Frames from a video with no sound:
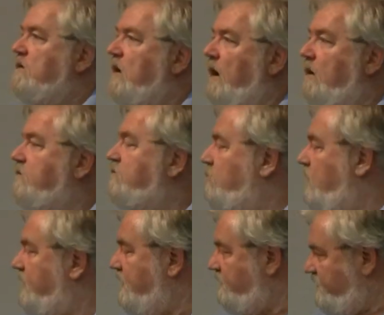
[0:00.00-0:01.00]
to,
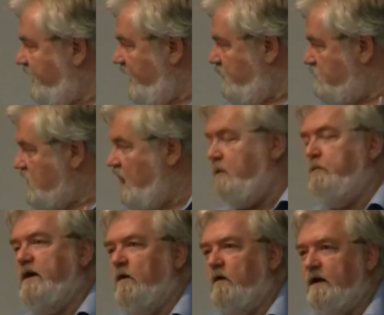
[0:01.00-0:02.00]
in the same time
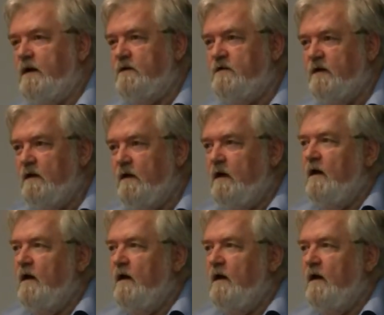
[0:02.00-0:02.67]
period,